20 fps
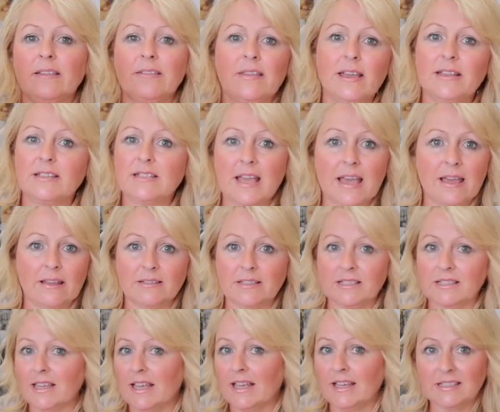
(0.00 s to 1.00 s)
They're
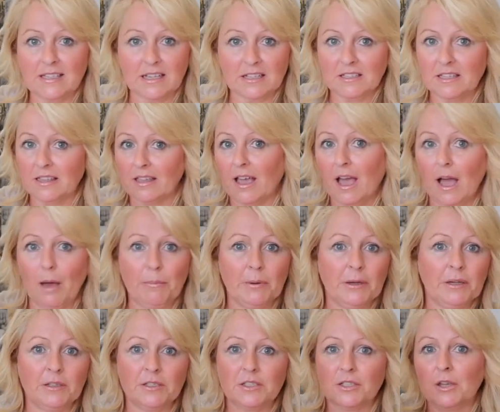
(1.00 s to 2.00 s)
downstairs under the
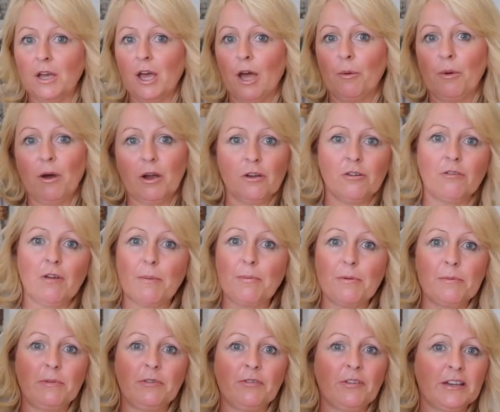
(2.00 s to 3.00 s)
cupboard, where I can grab
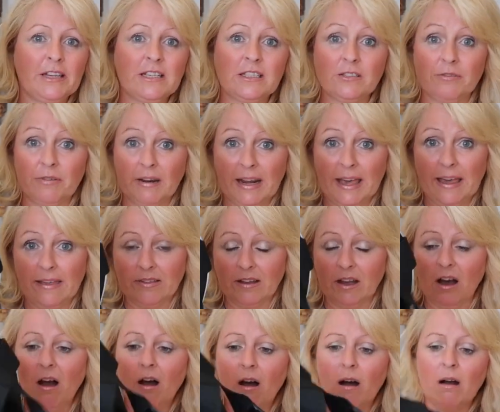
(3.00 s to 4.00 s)
them if I need to run out in the
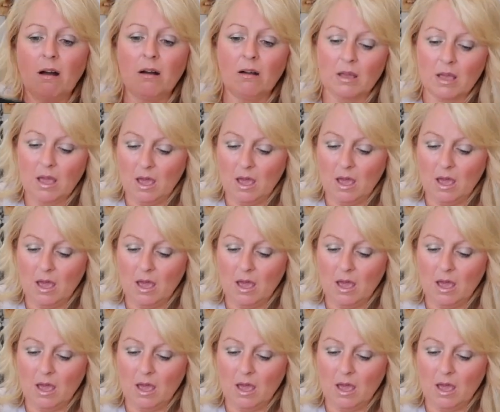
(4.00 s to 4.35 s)
car.